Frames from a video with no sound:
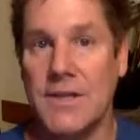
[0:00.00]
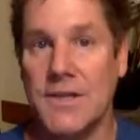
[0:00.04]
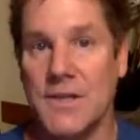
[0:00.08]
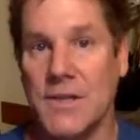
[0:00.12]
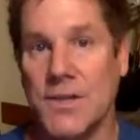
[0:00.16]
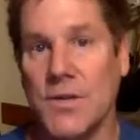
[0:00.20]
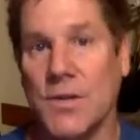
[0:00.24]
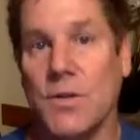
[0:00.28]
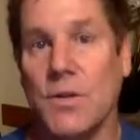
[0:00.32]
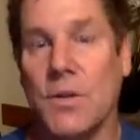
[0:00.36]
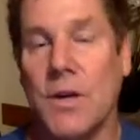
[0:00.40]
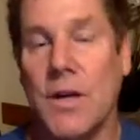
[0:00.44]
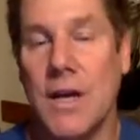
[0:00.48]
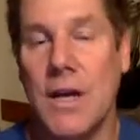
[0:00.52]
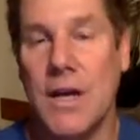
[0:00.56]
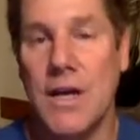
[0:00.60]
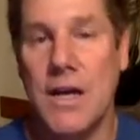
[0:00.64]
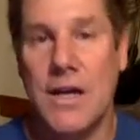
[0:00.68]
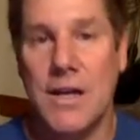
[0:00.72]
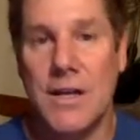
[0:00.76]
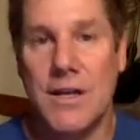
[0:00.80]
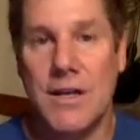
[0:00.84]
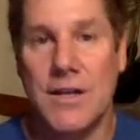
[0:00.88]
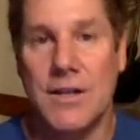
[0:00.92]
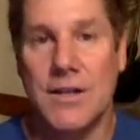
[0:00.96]
So
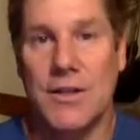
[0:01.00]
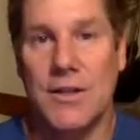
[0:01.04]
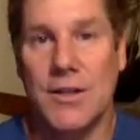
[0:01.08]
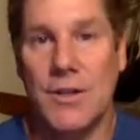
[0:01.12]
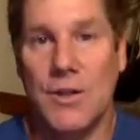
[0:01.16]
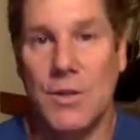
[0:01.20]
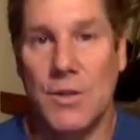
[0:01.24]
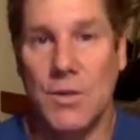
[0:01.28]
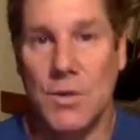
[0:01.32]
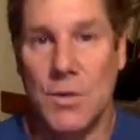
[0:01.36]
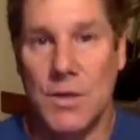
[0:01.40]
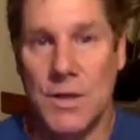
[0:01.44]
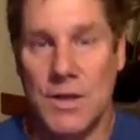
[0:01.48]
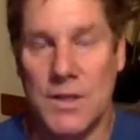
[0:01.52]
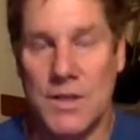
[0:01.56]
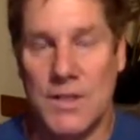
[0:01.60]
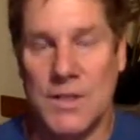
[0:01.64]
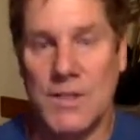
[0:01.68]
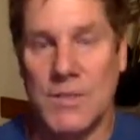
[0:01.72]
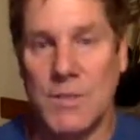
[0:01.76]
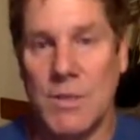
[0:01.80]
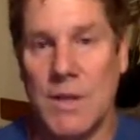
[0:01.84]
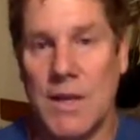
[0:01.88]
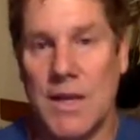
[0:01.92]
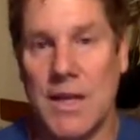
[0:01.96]
you
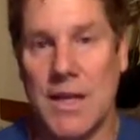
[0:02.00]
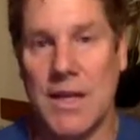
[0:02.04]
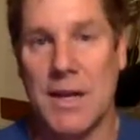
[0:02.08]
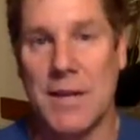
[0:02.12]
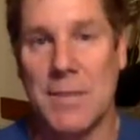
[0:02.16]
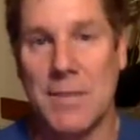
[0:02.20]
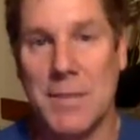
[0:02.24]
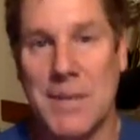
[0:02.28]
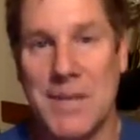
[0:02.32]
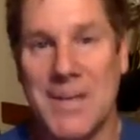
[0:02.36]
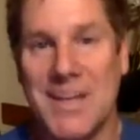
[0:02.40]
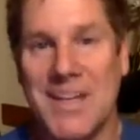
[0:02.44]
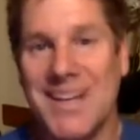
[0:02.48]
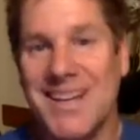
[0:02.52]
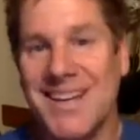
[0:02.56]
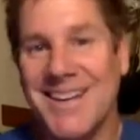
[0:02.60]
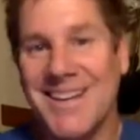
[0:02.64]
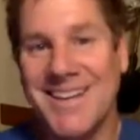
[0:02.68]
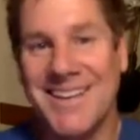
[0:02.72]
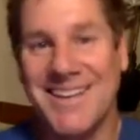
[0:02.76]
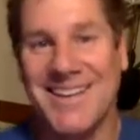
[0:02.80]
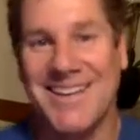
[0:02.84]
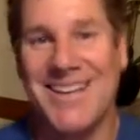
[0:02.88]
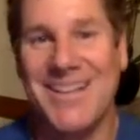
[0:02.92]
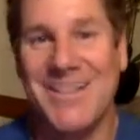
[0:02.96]
sweat like a pig
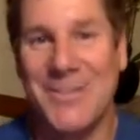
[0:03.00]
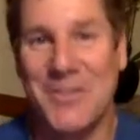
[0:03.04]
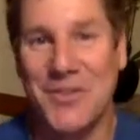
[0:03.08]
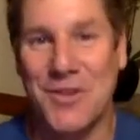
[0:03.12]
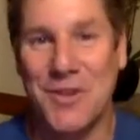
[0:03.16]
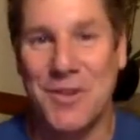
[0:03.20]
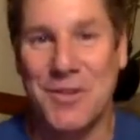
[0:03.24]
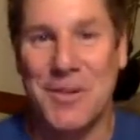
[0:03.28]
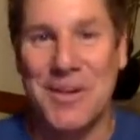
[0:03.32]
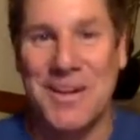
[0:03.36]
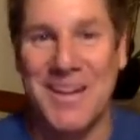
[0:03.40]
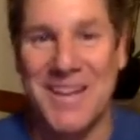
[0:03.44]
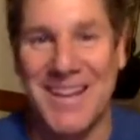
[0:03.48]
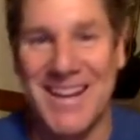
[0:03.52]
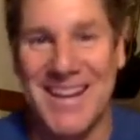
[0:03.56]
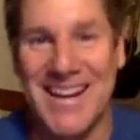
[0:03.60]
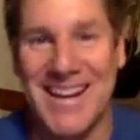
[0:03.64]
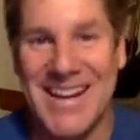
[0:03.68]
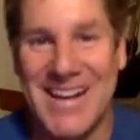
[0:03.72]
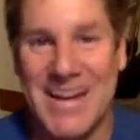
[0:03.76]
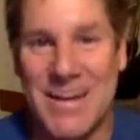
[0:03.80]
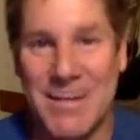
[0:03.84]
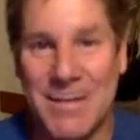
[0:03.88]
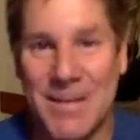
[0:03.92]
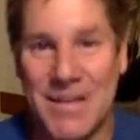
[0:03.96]
for about
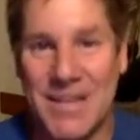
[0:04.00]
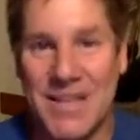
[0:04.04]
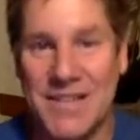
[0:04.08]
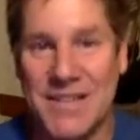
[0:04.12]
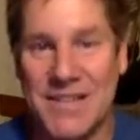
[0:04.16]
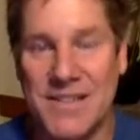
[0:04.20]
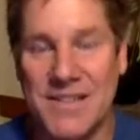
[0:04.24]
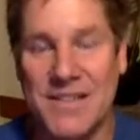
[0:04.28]
90 minutes.